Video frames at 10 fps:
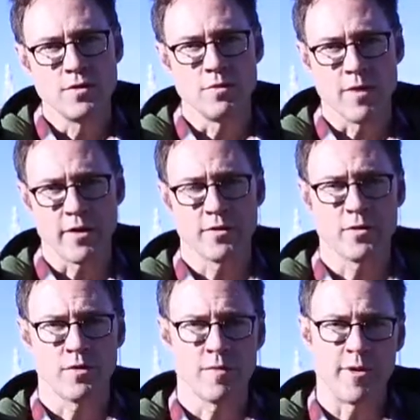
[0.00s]
do
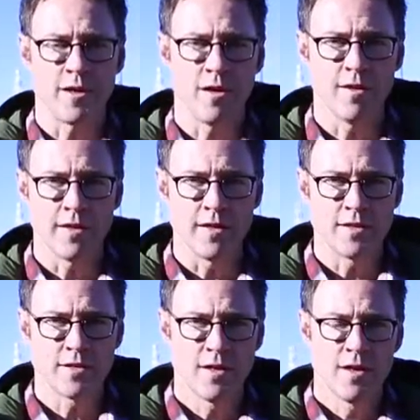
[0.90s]
migratory bee
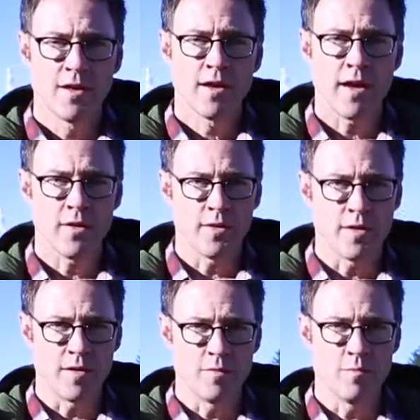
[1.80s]
colonies carry